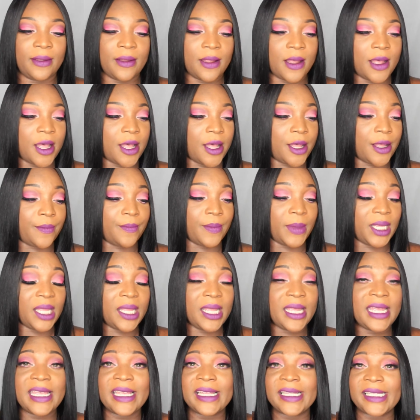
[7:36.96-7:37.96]

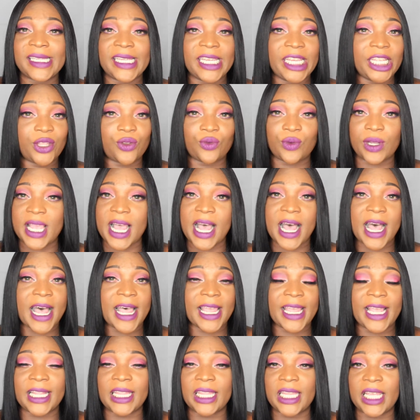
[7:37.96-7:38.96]
T3i.
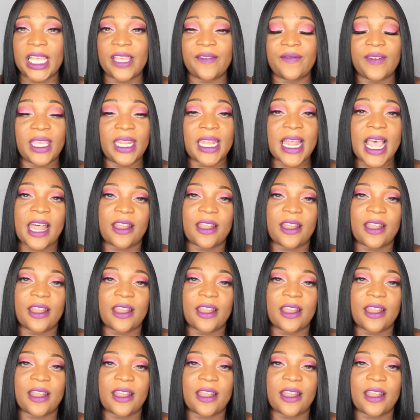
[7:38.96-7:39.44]
I love it.